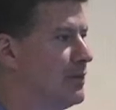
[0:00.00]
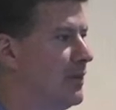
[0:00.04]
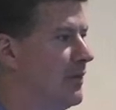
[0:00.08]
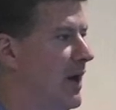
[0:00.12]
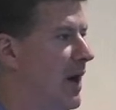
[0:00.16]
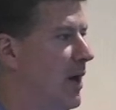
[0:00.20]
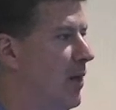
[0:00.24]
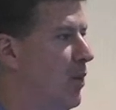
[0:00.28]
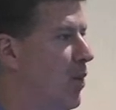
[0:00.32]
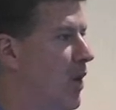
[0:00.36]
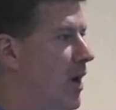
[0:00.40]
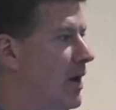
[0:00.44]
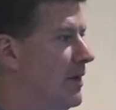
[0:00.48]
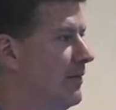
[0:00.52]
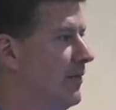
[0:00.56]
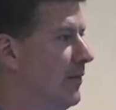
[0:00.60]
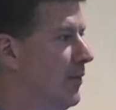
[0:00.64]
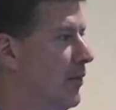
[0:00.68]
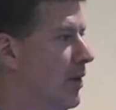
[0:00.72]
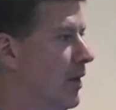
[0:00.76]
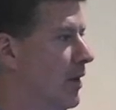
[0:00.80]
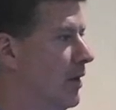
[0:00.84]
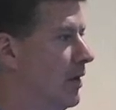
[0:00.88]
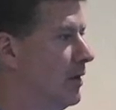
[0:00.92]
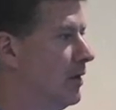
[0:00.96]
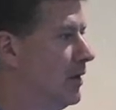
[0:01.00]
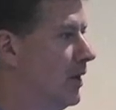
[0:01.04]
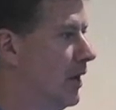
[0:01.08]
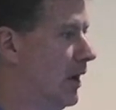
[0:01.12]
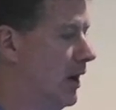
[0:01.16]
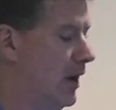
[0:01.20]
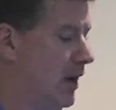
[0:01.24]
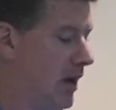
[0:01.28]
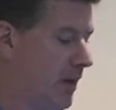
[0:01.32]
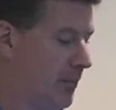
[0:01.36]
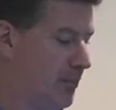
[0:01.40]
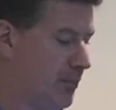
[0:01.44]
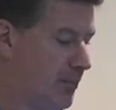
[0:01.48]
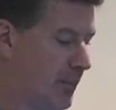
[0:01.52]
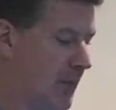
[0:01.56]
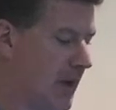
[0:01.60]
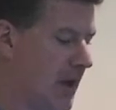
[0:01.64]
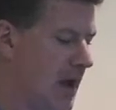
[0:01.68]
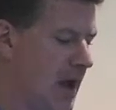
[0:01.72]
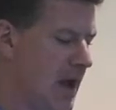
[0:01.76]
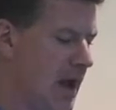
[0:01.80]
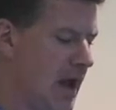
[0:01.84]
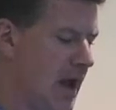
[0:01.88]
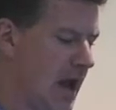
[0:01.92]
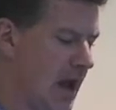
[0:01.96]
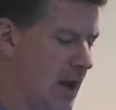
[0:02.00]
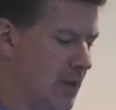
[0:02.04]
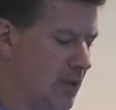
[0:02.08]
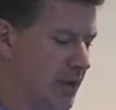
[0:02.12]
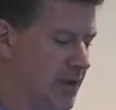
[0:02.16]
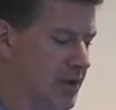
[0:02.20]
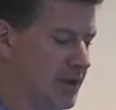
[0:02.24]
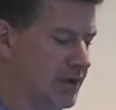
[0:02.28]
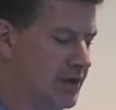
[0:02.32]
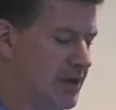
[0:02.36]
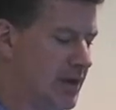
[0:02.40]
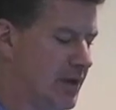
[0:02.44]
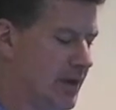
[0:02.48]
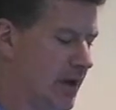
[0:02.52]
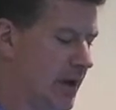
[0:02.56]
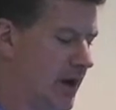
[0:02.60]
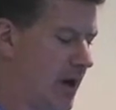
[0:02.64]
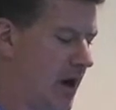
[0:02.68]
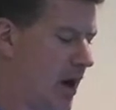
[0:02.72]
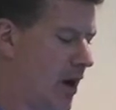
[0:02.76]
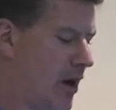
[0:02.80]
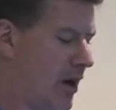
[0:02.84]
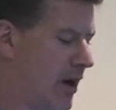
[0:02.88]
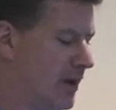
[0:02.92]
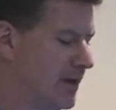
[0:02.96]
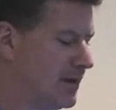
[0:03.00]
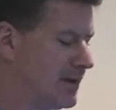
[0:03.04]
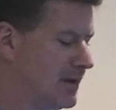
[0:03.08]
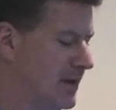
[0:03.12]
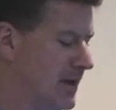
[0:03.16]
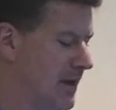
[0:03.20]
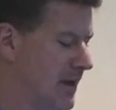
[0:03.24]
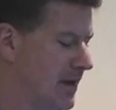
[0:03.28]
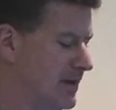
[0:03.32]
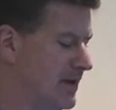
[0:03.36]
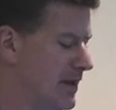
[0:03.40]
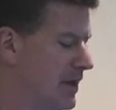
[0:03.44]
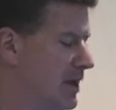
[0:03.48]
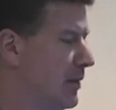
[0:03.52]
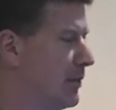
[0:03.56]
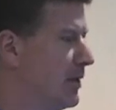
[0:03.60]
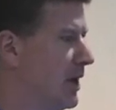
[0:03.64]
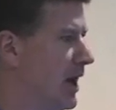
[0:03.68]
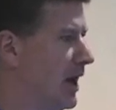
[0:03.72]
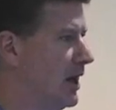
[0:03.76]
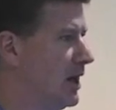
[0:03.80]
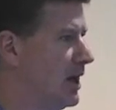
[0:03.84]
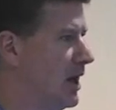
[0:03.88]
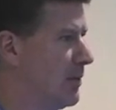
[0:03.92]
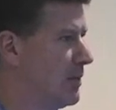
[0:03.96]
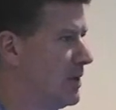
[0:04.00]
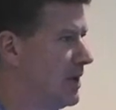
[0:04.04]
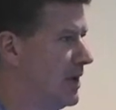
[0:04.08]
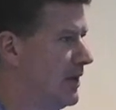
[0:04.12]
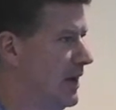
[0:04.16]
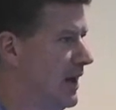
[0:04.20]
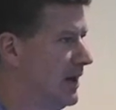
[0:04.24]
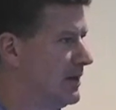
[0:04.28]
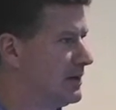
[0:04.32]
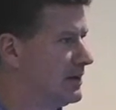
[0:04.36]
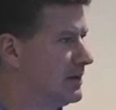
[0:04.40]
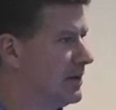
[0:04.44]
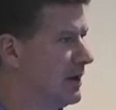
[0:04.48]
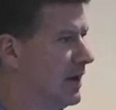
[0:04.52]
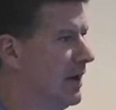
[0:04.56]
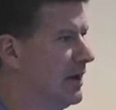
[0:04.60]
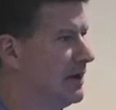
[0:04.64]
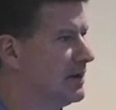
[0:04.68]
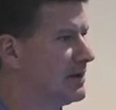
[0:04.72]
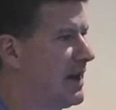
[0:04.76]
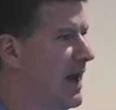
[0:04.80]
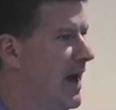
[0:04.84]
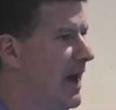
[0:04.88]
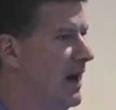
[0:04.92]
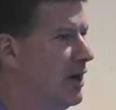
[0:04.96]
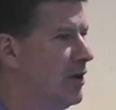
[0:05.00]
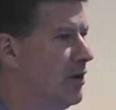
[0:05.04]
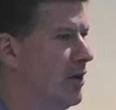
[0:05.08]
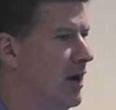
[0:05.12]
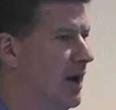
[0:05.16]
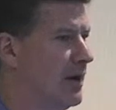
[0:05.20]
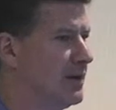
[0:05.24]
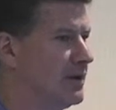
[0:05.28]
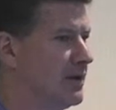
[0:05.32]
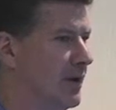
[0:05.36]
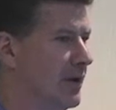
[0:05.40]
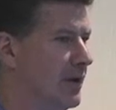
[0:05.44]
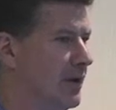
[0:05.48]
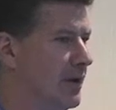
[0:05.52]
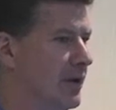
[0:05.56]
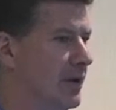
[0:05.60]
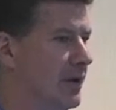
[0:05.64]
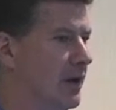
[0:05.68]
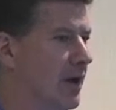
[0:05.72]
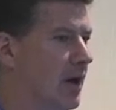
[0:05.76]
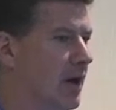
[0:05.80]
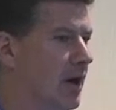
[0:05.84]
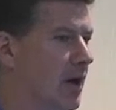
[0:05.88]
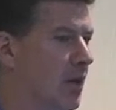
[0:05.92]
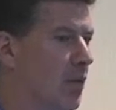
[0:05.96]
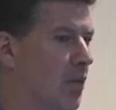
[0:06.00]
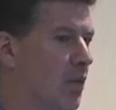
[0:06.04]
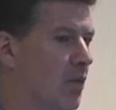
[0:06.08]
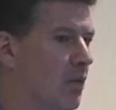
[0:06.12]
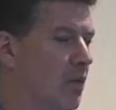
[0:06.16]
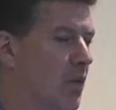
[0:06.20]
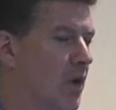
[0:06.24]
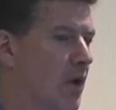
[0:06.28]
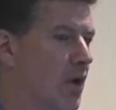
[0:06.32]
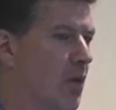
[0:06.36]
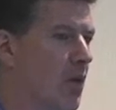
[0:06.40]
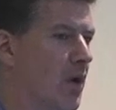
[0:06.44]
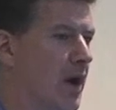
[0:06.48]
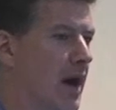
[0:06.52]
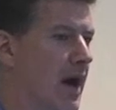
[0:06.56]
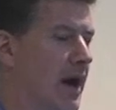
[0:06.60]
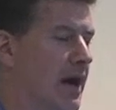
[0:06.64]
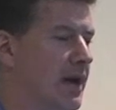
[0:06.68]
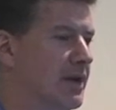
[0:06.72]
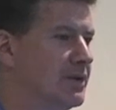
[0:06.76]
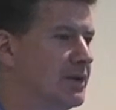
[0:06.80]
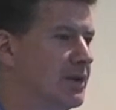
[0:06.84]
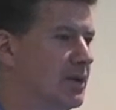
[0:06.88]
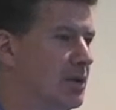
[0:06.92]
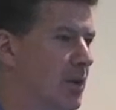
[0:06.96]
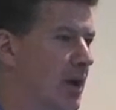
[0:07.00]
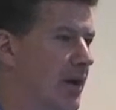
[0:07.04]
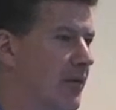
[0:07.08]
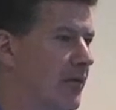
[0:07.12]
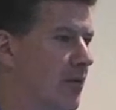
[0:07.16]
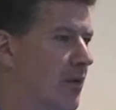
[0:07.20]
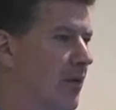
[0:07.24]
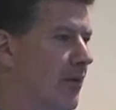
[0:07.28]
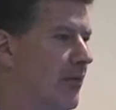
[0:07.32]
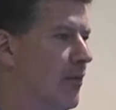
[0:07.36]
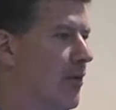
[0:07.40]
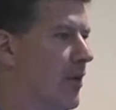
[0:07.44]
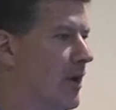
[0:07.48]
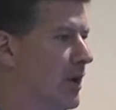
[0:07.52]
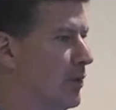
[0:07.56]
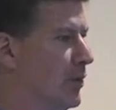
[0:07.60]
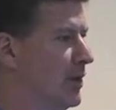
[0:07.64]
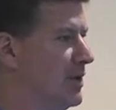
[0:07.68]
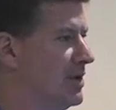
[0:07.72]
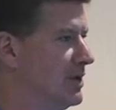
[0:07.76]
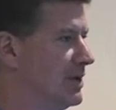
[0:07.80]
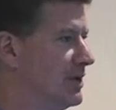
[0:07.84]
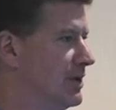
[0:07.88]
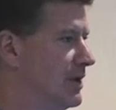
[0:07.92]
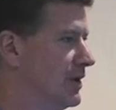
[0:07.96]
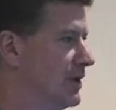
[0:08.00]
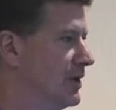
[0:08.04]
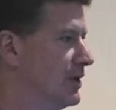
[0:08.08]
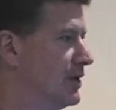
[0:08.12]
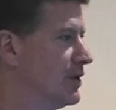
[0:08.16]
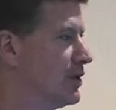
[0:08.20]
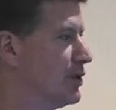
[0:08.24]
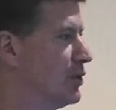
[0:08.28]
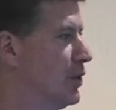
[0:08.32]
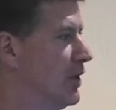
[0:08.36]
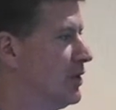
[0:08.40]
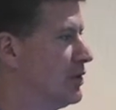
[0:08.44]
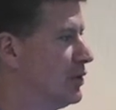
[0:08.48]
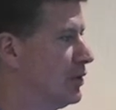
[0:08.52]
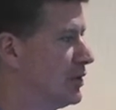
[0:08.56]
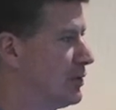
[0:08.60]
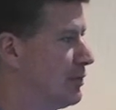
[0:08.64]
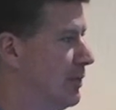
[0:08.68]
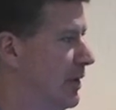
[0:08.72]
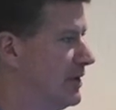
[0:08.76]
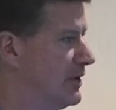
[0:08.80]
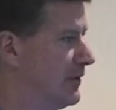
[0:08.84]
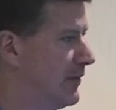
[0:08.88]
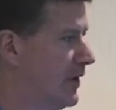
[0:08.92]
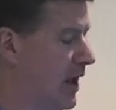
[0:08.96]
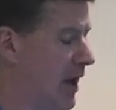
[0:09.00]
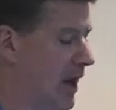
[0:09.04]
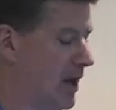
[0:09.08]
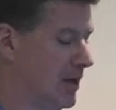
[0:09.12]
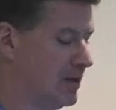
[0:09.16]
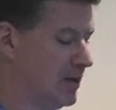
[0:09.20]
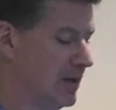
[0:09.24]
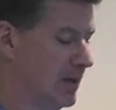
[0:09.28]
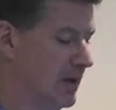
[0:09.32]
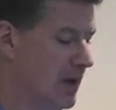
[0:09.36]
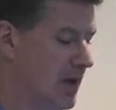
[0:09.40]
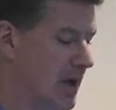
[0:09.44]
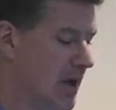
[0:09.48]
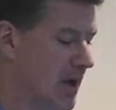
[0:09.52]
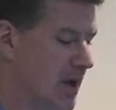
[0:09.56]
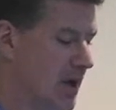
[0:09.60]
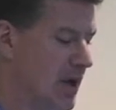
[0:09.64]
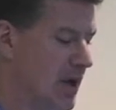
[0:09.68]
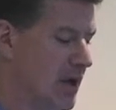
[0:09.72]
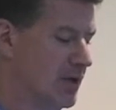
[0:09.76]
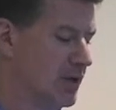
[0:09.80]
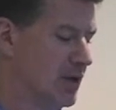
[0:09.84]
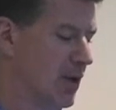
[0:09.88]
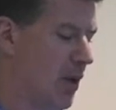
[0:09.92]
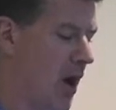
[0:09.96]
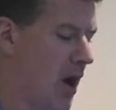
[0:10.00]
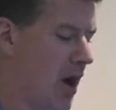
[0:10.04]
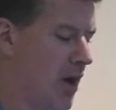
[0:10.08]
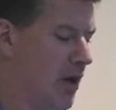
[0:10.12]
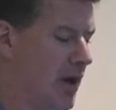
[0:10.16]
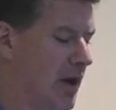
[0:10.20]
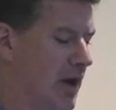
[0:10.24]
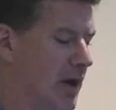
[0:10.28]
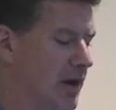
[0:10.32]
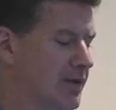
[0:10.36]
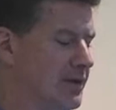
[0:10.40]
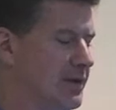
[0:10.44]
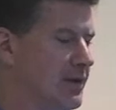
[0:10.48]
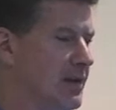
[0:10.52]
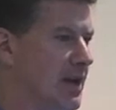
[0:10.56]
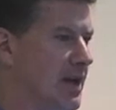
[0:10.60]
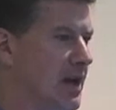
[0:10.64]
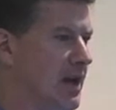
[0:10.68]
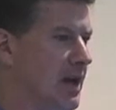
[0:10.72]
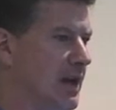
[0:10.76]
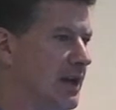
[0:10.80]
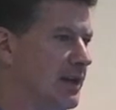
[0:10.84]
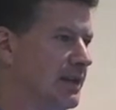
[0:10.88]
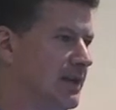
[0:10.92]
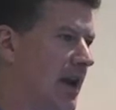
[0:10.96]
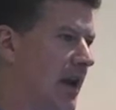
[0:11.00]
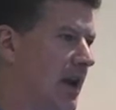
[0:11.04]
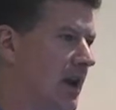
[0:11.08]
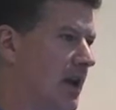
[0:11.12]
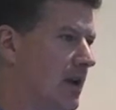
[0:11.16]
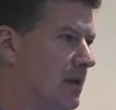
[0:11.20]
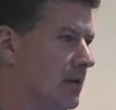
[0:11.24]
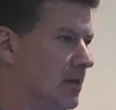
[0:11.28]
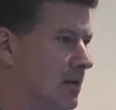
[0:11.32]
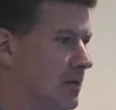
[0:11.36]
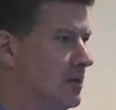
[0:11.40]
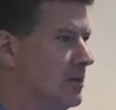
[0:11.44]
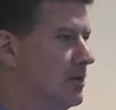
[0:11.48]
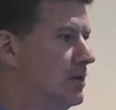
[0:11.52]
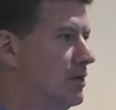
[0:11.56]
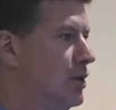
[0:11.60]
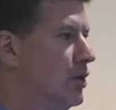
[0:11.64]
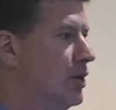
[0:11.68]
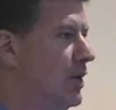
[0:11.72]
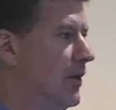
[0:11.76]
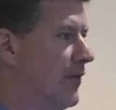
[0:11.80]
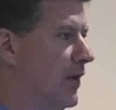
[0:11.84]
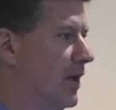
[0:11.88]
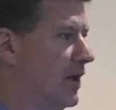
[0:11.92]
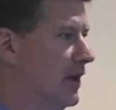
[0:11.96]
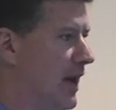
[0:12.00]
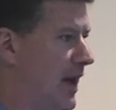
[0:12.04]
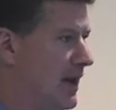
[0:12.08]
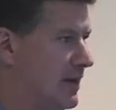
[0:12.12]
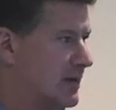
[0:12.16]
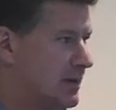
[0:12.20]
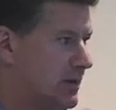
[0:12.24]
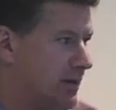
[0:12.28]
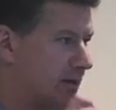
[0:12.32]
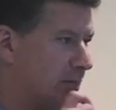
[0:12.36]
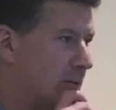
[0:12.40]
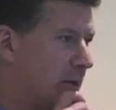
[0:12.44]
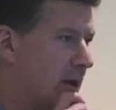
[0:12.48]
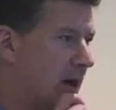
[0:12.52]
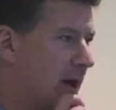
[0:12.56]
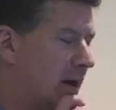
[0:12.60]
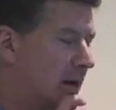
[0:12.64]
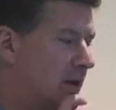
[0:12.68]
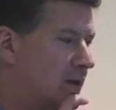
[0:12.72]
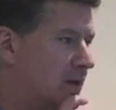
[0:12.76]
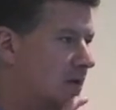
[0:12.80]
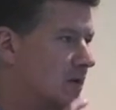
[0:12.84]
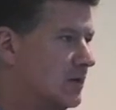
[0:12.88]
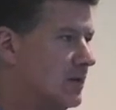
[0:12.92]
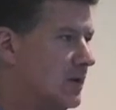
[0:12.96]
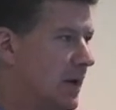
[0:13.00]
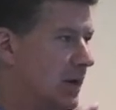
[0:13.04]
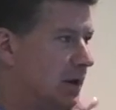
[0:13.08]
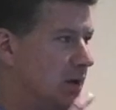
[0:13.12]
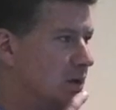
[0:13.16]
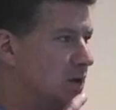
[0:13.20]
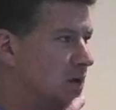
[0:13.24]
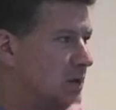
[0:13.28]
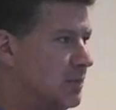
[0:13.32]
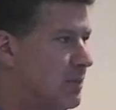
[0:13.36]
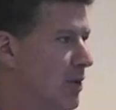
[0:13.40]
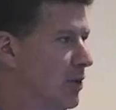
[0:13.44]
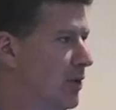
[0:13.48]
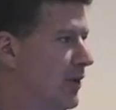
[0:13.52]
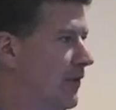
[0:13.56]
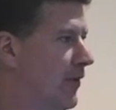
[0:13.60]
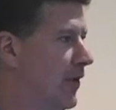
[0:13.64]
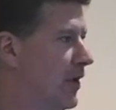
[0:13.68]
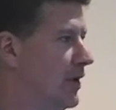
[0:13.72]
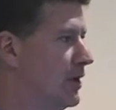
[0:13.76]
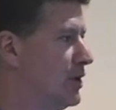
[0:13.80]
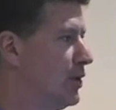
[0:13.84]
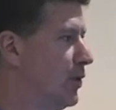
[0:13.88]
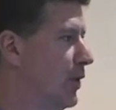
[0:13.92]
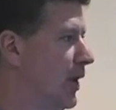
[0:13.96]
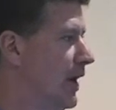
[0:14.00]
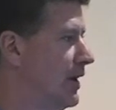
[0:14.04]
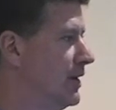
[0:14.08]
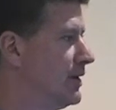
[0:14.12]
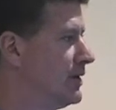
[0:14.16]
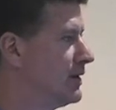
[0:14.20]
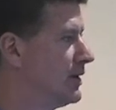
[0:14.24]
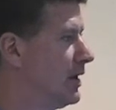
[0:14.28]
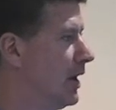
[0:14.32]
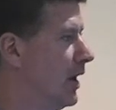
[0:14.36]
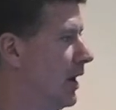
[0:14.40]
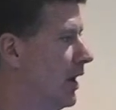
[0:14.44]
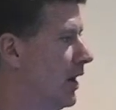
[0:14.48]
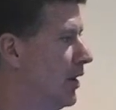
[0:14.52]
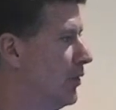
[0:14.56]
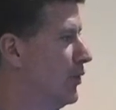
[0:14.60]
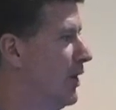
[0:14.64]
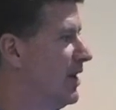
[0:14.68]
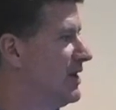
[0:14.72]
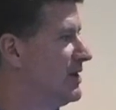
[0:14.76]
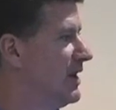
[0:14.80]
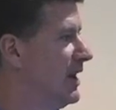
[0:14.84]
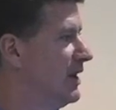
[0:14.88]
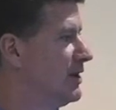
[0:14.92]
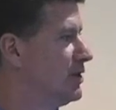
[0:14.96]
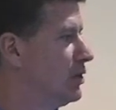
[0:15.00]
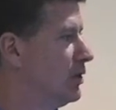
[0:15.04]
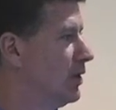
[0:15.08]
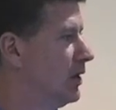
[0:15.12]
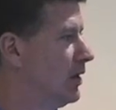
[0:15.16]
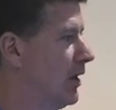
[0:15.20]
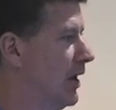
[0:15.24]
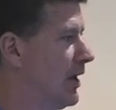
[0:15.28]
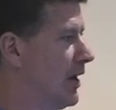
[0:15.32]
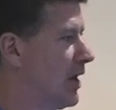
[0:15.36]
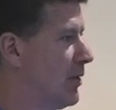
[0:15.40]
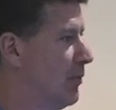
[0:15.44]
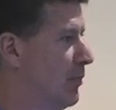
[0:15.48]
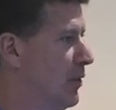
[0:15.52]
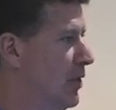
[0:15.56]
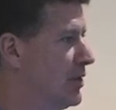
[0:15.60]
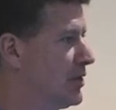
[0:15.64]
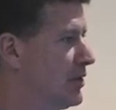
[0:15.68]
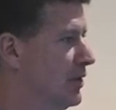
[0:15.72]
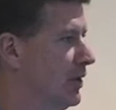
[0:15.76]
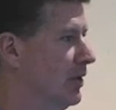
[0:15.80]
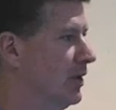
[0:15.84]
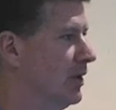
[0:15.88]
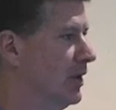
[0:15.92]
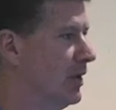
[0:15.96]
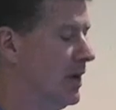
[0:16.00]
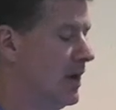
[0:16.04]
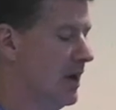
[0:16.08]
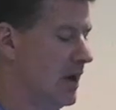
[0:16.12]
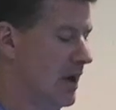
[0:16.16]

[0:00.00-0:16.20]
We've got one for, and when you see the RLC, CWAW, that's is categorized under 101 IS2A 440, which is the structural specification. So RNLC is 2 different classes of products. They used to be referred to as a residential or light commercial.